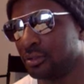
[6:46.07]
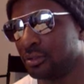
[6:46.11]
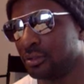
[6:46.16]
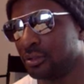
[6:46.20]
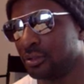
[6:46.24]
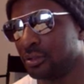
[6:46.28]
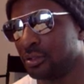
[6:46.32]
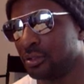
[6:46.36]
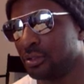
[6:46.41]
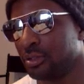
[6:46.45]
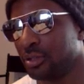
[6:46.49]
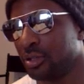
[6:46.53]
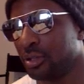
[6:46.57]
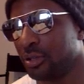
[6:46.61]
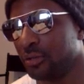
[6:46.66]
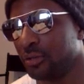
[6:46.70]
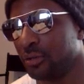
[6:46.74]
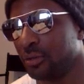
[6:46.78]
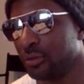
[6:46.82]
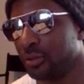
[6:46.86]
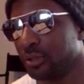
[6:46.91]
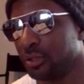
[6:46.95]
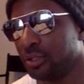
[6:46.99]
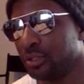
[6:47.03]
3 over
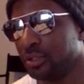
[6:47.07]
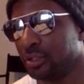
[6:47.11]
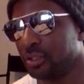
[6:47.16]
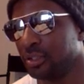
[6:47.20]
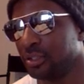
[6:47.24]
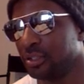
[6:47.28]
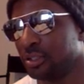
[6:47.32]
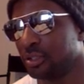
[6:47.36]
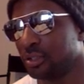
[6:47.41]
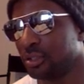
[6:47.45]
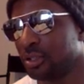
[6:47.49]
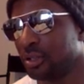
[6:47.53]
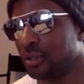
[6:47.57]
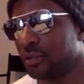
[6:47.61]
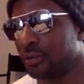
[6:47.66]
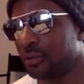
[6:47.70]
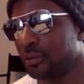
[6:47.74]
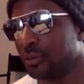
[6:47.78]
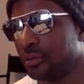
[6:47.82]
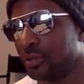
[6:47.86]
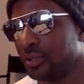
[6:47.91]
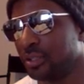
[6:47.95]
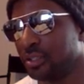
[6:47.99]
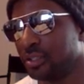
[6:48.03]
1, because 3 over
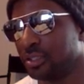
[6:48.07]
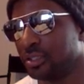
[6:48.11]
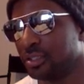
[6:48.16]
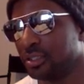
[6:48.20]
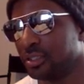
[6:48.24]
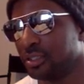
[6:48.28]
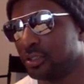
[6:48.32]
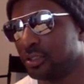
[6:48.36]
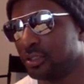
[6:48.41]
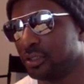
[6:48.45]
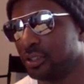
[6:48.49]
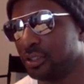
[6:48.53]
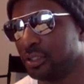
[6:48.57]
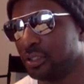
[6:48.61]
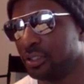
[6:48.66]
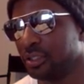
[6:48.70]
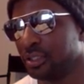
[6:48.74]
1 is just 3.